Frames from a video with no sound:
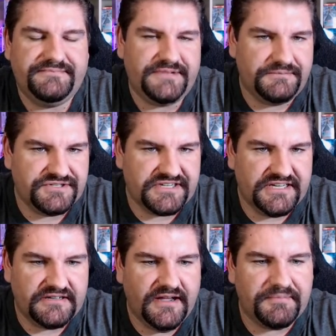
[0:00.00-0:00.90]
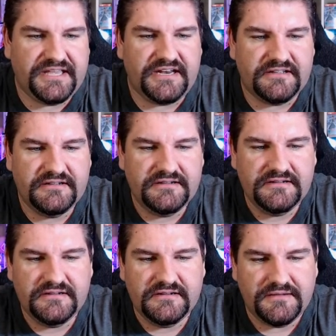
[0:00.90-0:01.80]
I'm just kidding. I'm kidding.
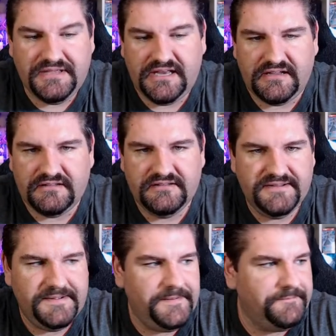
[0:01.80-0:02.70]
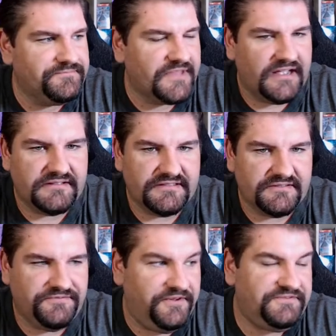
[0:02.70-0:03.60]
I'm kidding.
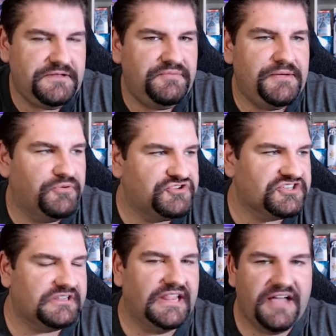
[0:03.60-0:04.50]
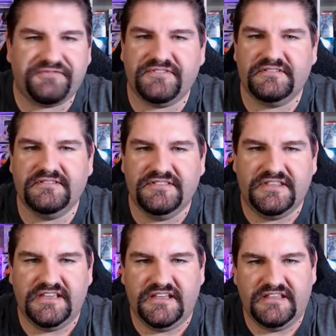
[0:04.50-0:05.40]
15 people just left
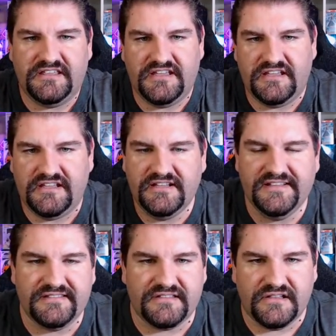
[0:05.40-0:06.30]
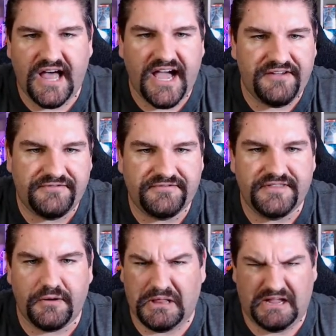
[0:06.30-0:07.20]
the the the live.
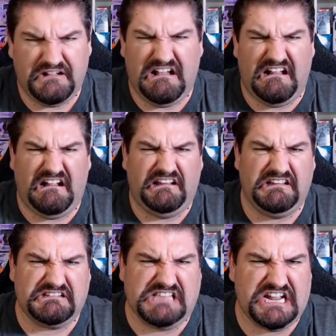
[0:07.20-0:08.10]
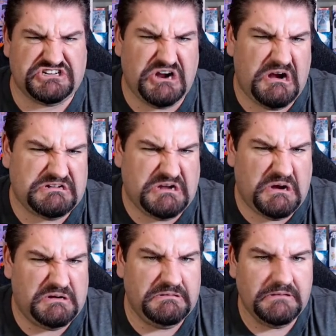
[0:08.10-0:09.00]
They were like, ah, he doesn't like
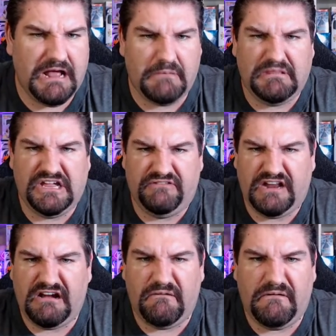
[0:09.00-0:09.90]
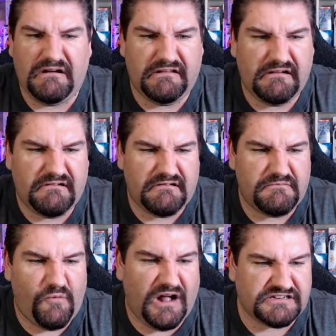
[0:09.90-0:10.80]
Charizard. I'm leaving. I don't want. I don't want
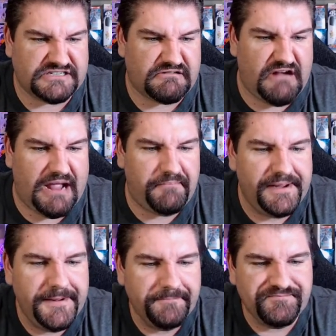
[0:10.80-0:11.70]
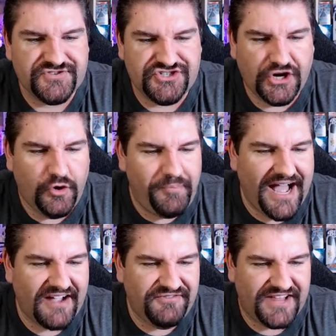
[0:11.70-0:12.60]
to watch this crap. Jungle
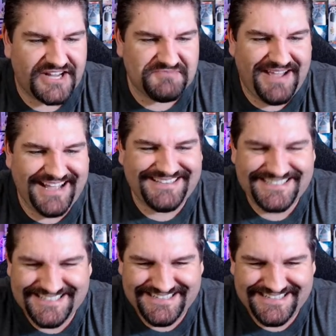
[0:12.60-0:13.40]
Pack flashbacks.